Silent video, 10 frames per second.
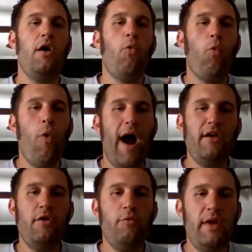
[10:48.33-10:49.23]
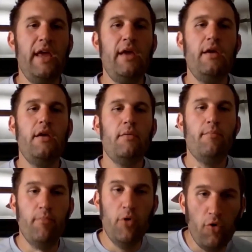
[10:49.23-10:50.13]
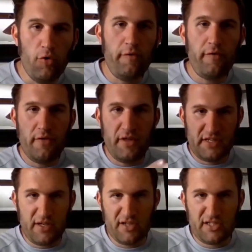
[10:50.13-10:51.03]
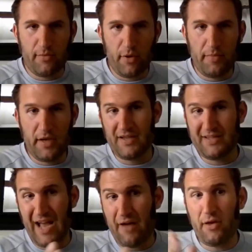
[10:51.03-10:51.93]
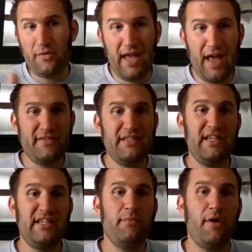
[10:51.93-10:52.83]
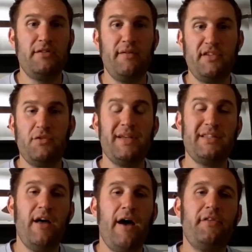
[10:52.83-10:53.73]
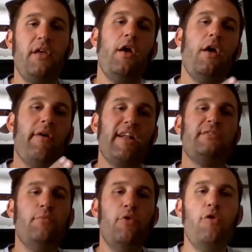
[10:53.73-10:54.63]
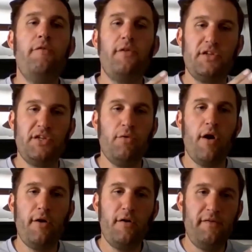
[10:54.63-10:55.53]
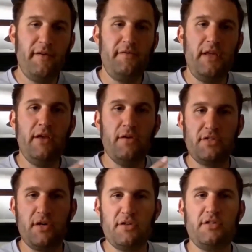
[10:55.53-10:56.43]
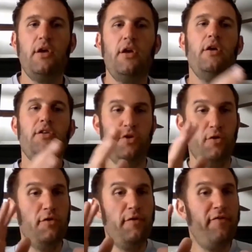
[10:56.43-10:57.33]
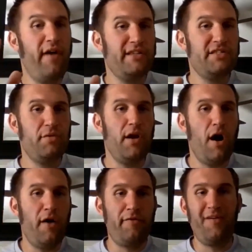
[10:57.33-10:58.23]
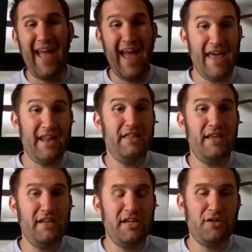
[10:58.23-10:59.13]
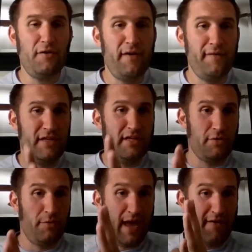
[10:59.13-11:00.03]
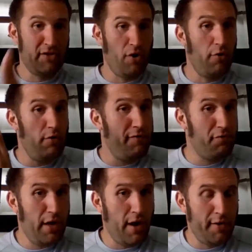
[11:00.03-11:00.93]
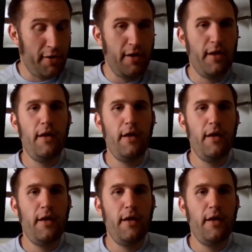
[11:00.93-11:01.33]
Why don't we move this customer, because now they only have 6 months of Swiss left, let's move their 250 users to the Flex 3 offer, add in the additional 50, so we have a total of 300.